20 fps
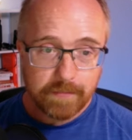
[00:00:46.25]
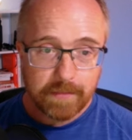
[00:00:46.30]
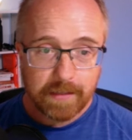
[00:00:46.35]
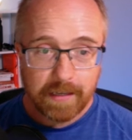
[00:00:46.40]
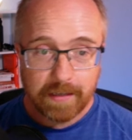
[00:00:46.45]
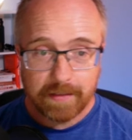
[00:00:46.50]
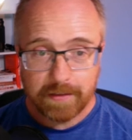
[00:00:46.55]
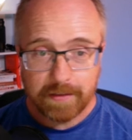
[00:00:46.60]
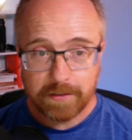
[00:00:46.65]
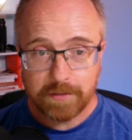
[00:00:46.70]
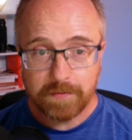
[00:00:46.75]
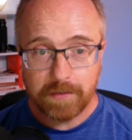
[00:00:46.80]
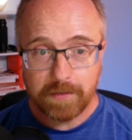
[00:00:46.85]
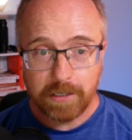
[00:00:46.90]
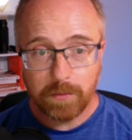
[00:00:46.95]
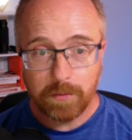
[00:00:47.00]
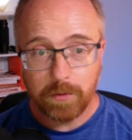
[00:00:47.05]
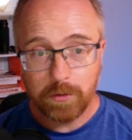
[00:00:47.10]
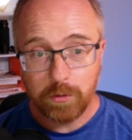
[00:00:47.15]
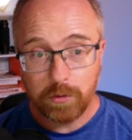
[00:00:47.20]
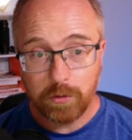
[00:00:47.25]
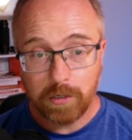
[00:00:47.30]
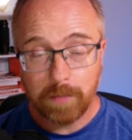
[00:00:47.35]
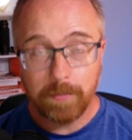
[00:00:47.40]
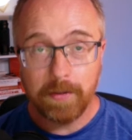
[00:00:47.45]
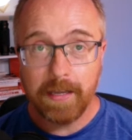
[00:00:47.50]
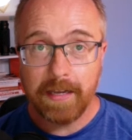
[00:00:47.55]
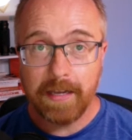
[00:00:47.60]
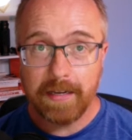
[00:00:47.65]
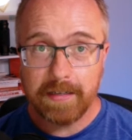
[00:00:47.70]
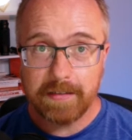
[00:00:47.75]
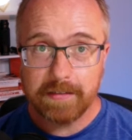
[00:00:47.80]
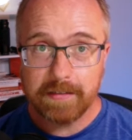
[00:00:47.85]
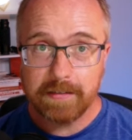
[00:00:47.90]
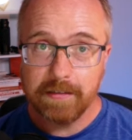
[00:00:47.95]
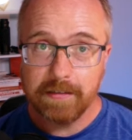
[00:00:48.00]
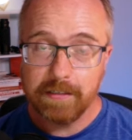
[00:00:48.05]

In this video, we'll do a couple edits